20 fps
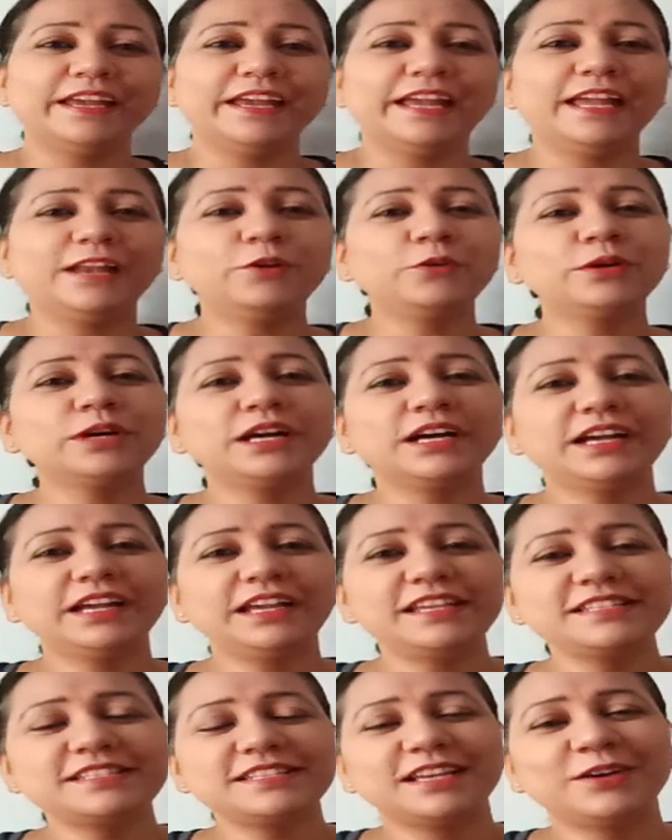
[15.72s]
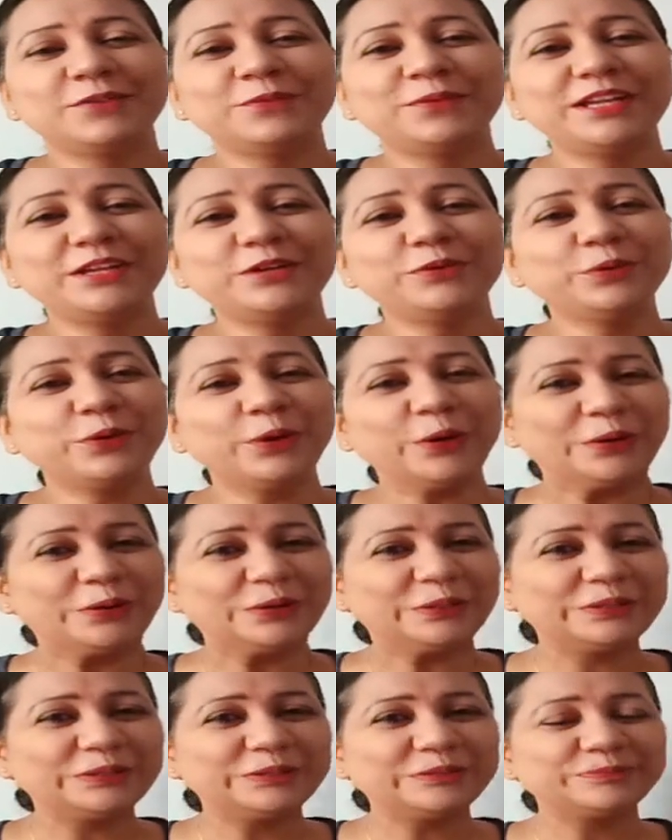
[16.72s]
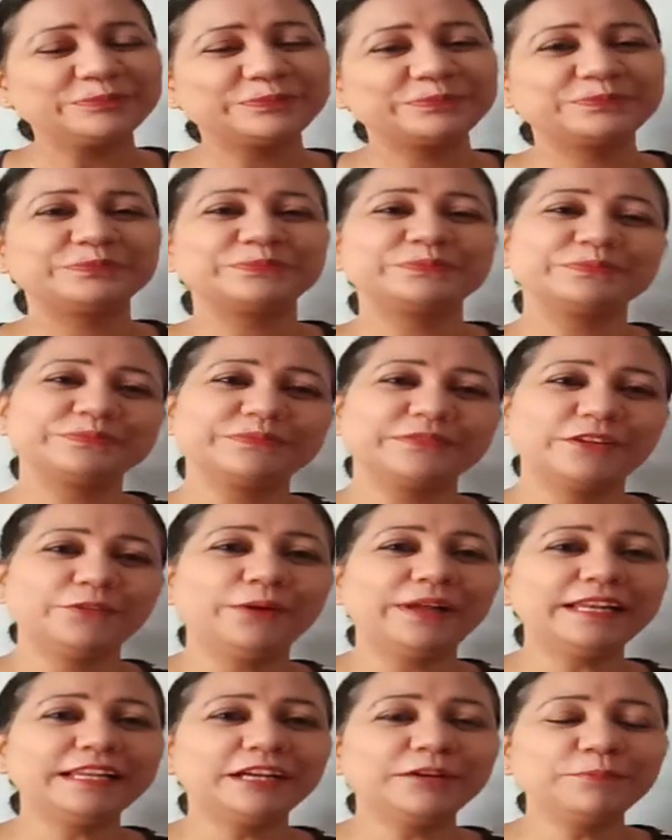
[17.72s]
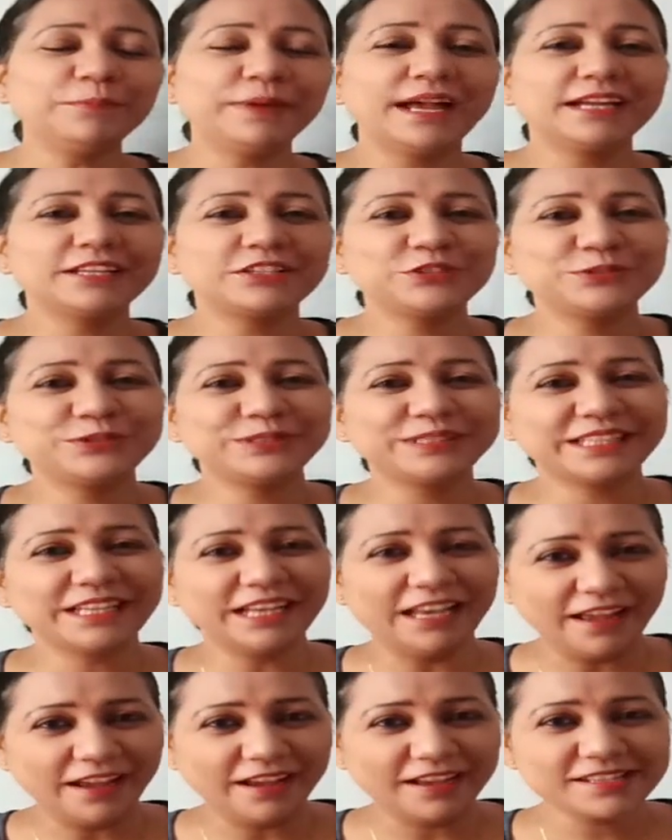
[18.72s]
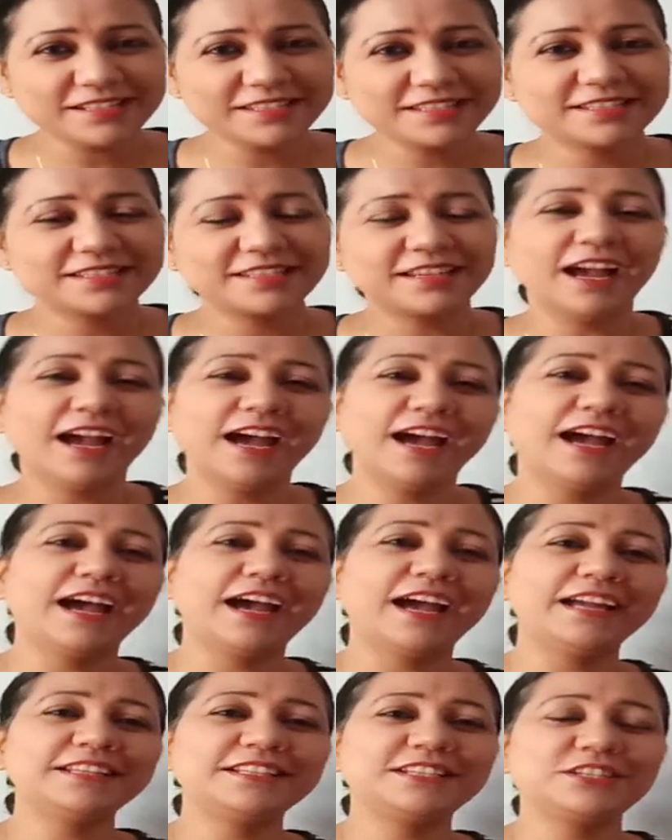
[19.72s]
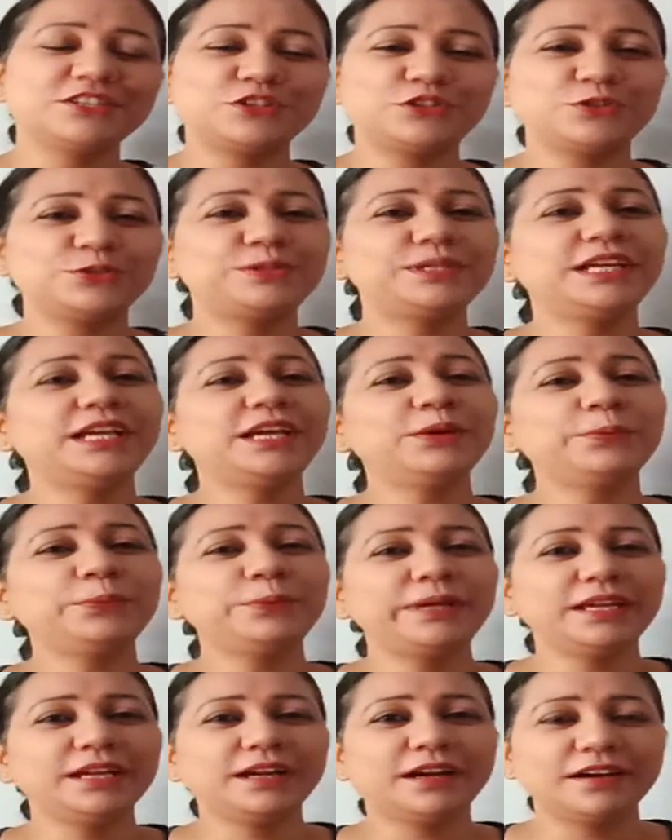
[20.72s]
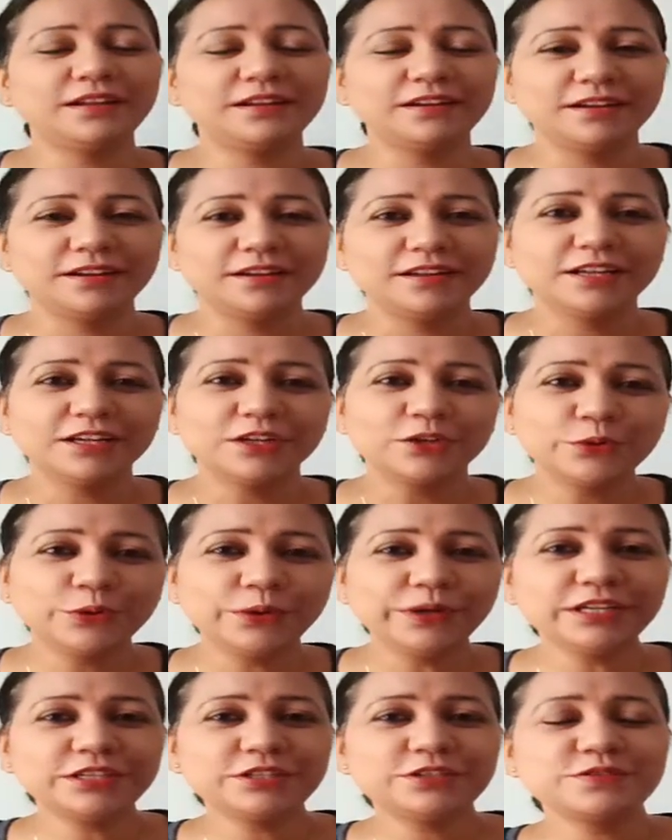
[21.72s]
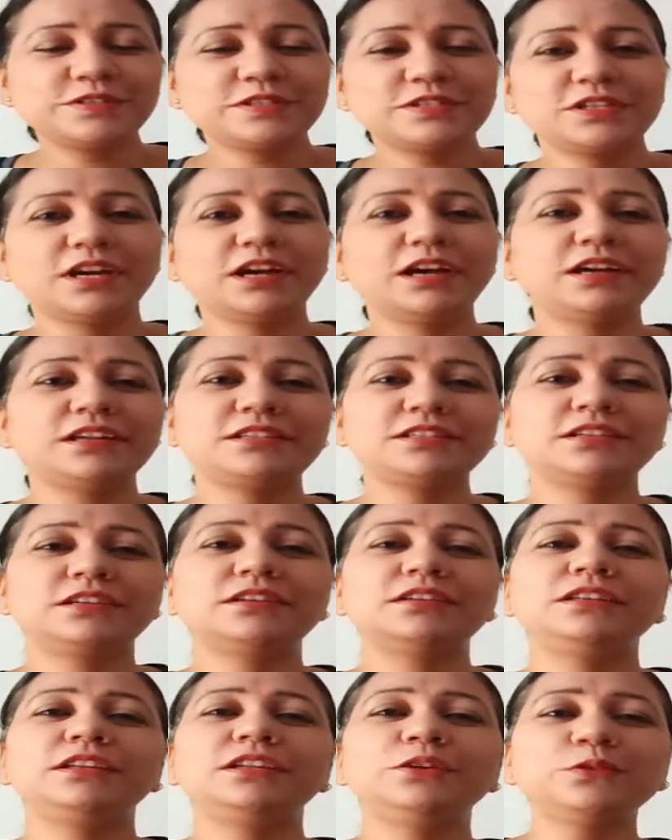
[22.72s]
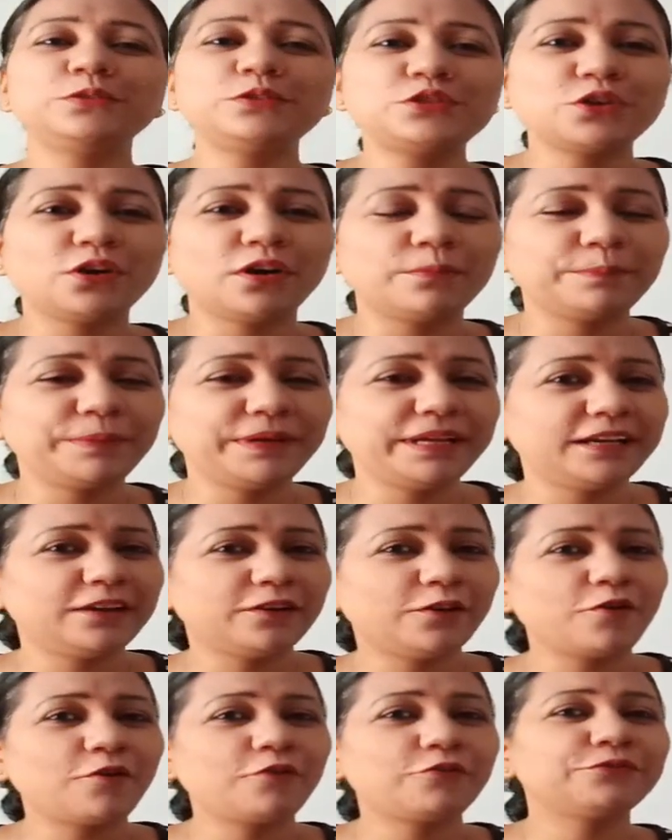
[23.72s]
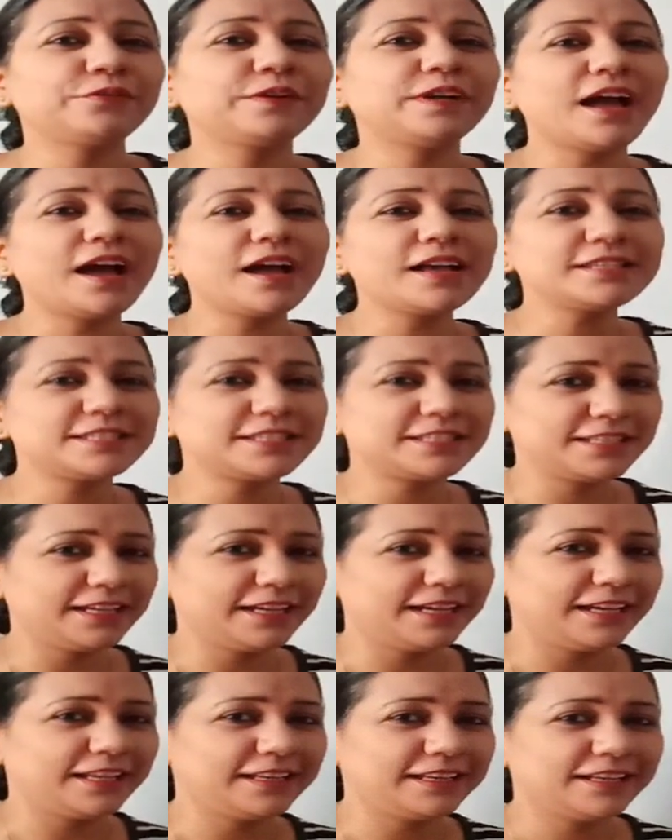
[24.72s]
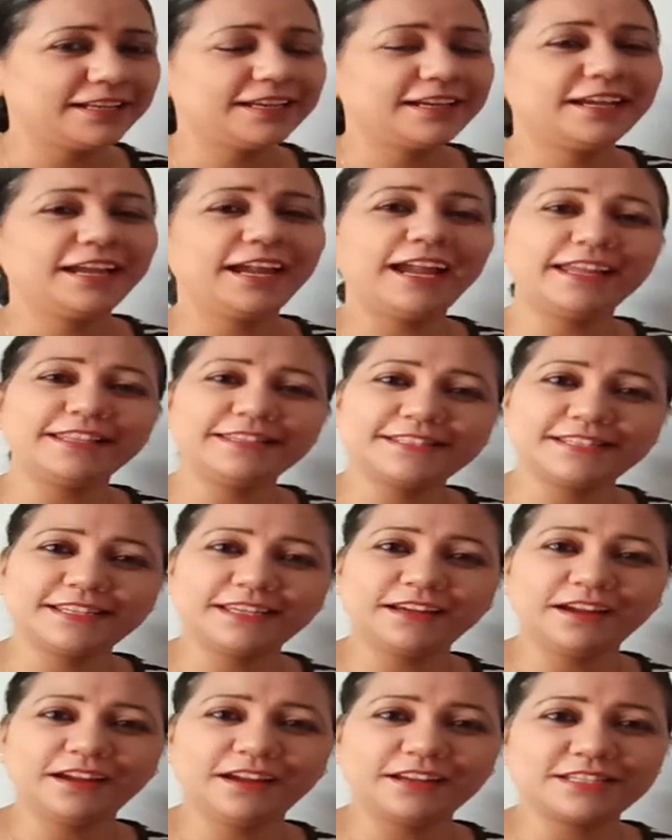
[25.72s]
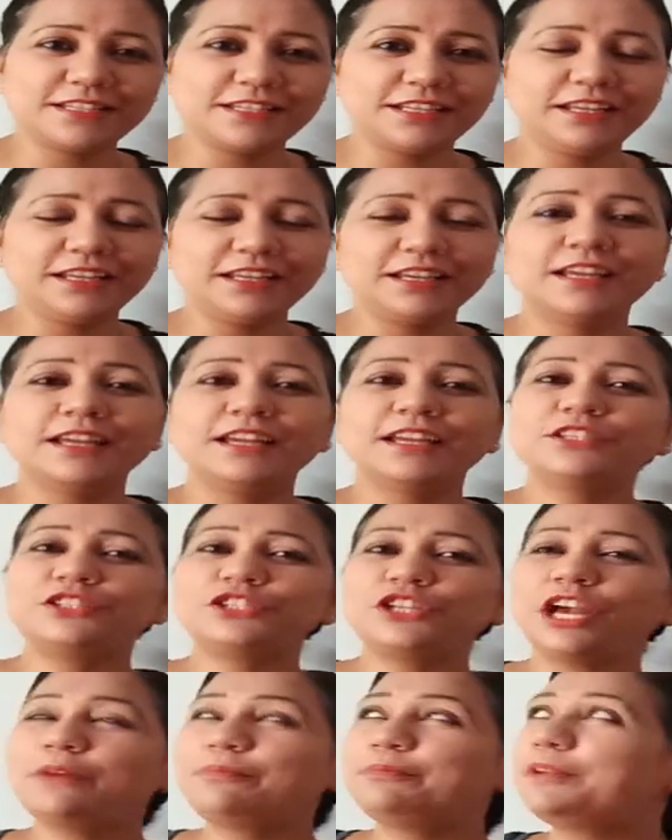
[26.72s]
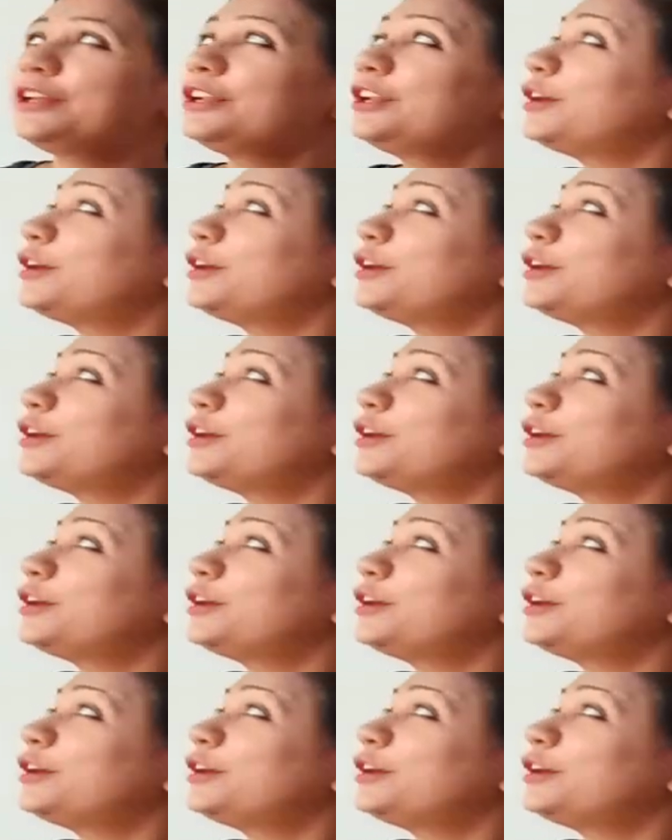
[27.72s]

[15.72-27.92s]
Hello guys, how are you all? Welcome back to the class, and today we are going to start a new topic of Class 10 NCERT chapter